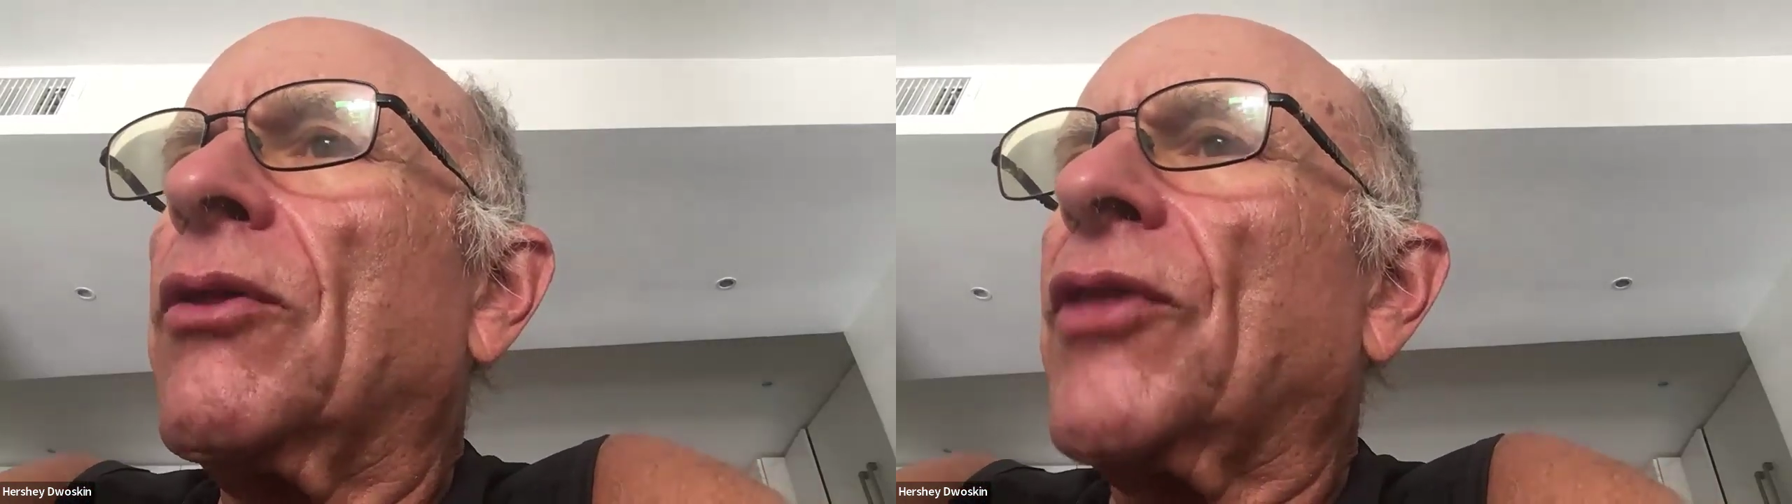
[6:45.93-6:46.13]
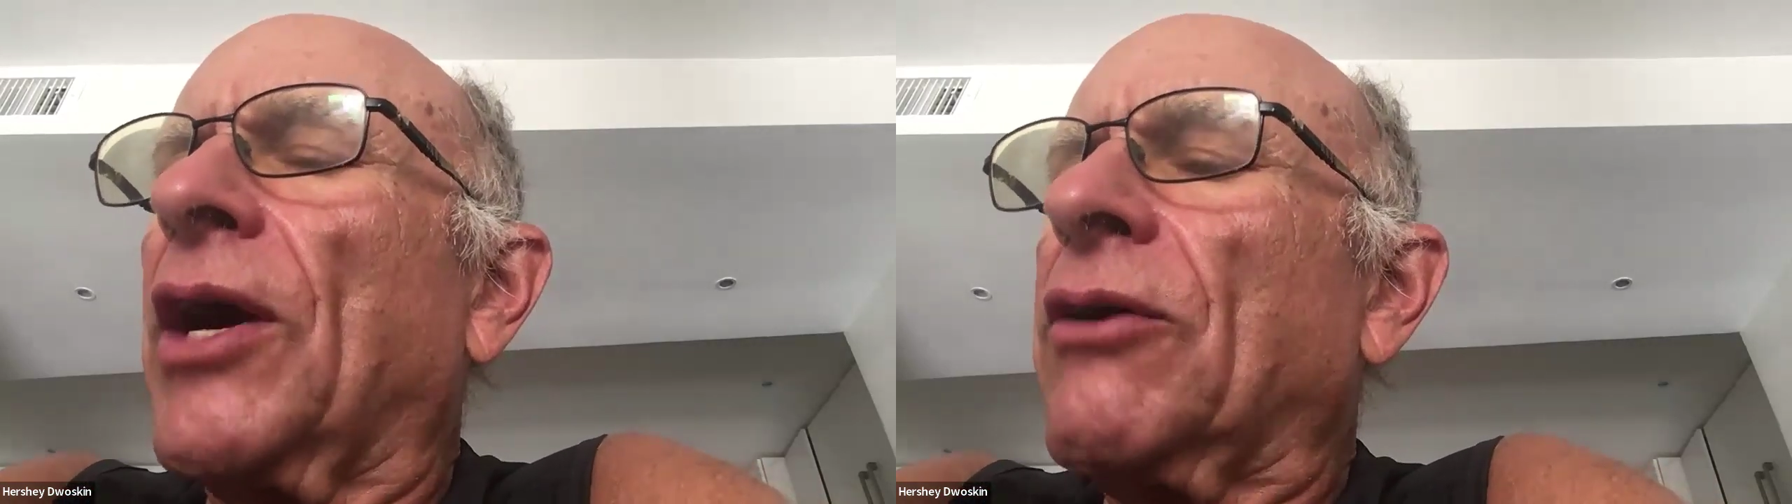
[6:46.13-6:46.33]

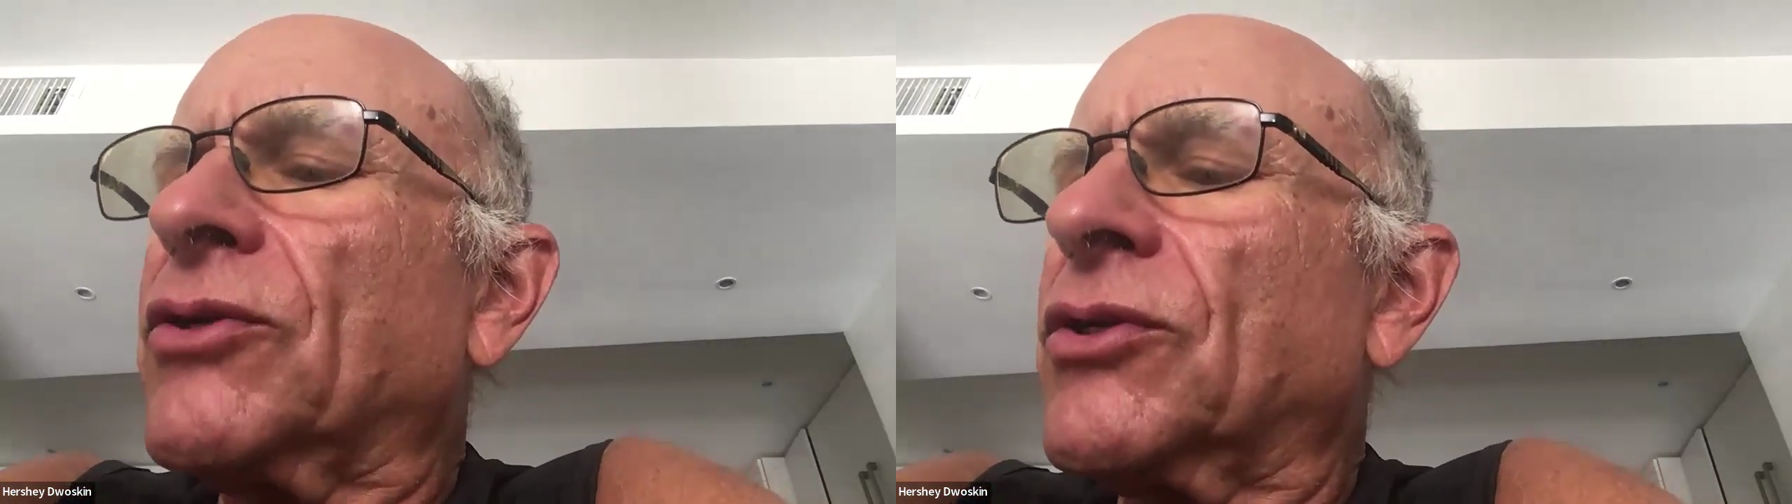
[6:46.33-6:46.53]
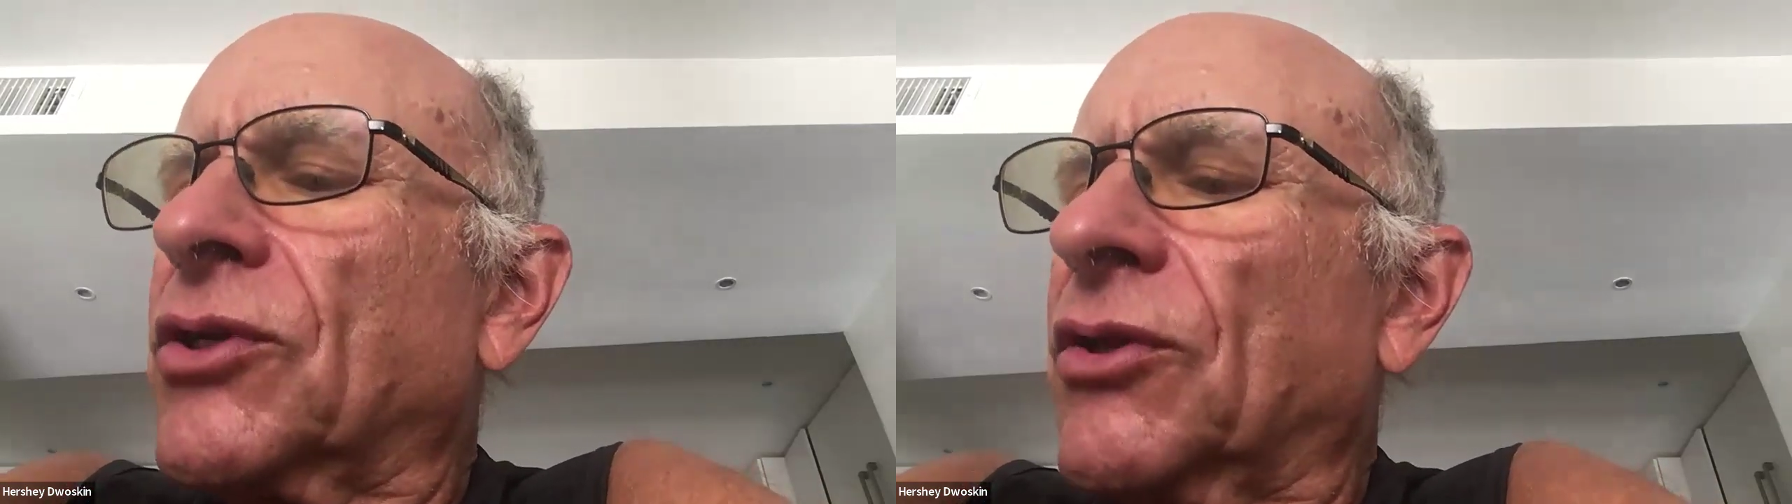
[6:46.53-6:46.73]

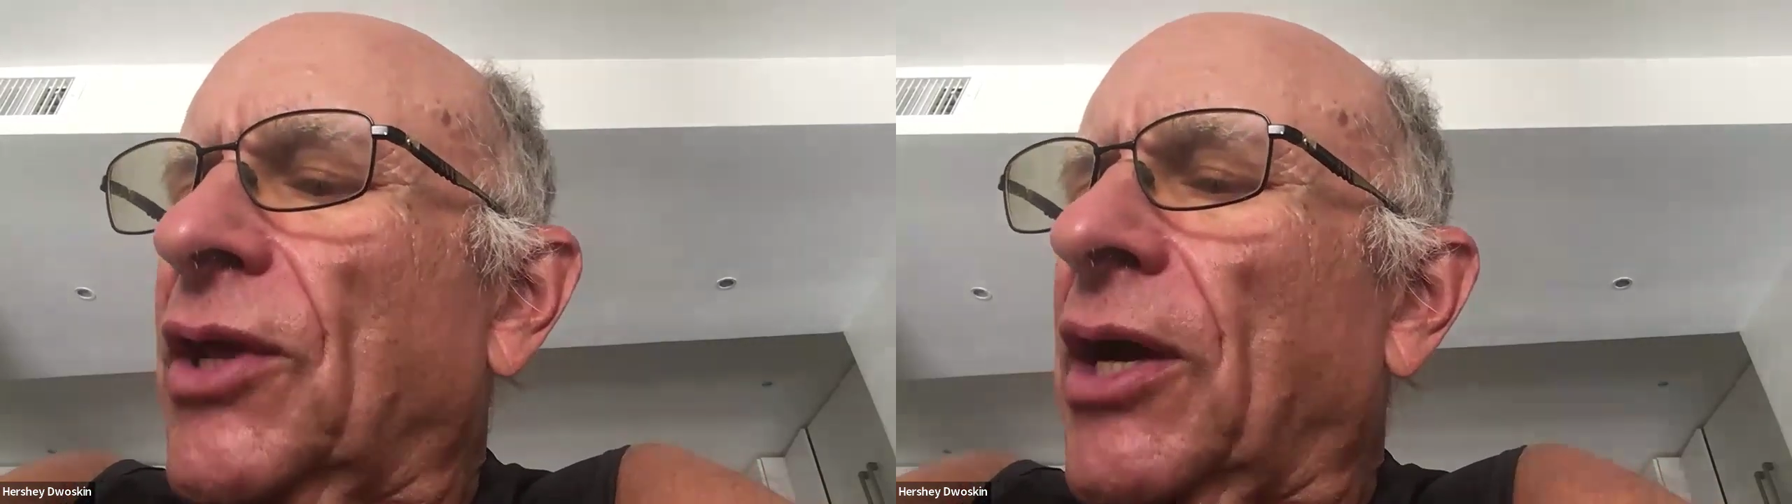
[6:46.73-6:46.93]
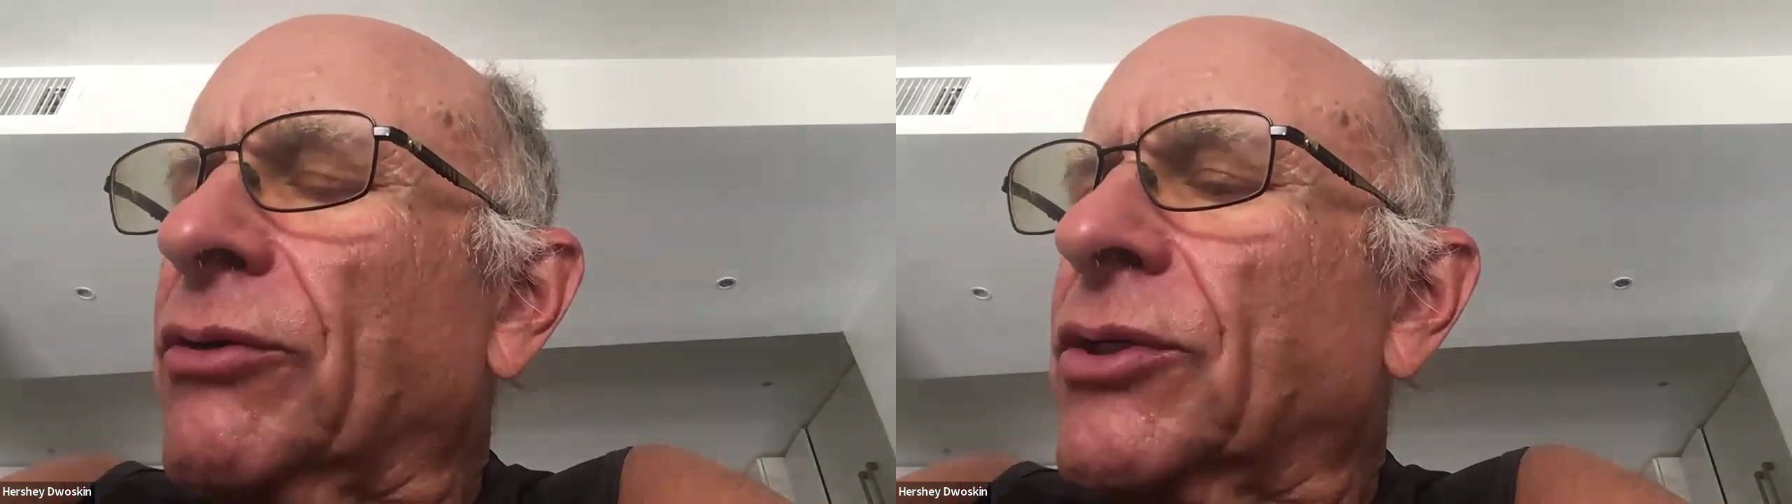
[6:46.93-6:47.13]
thousands and
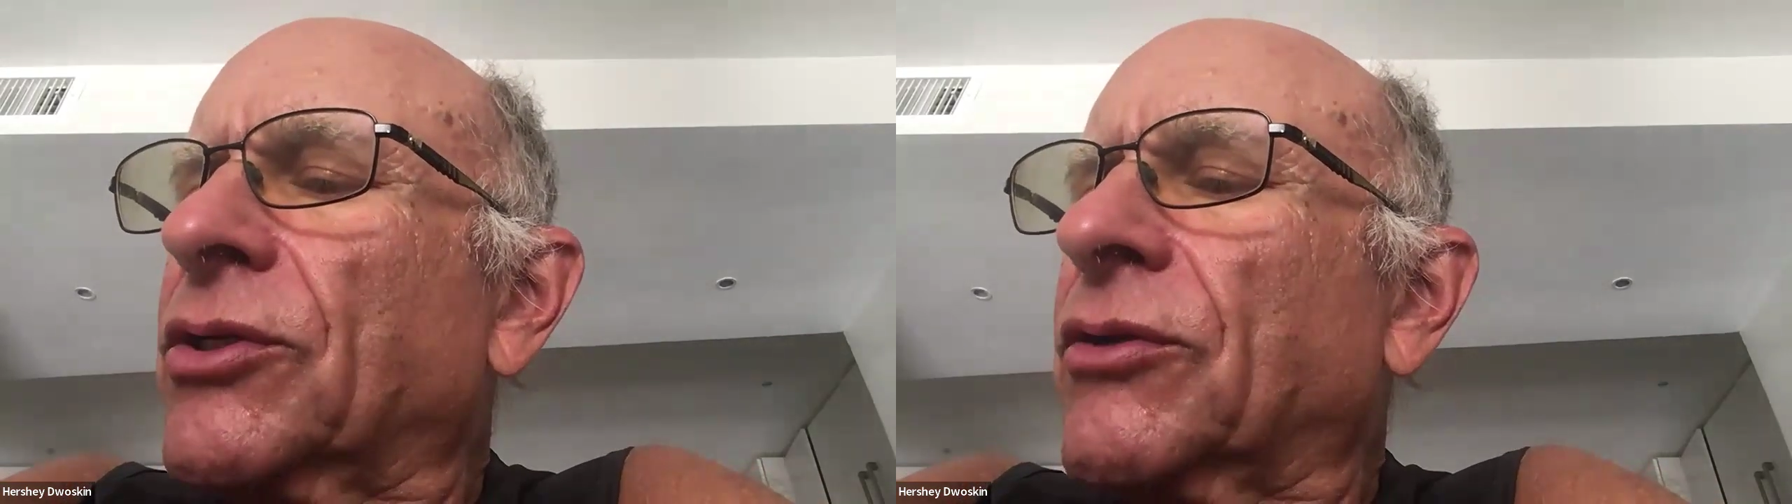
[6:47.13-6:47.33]
thousands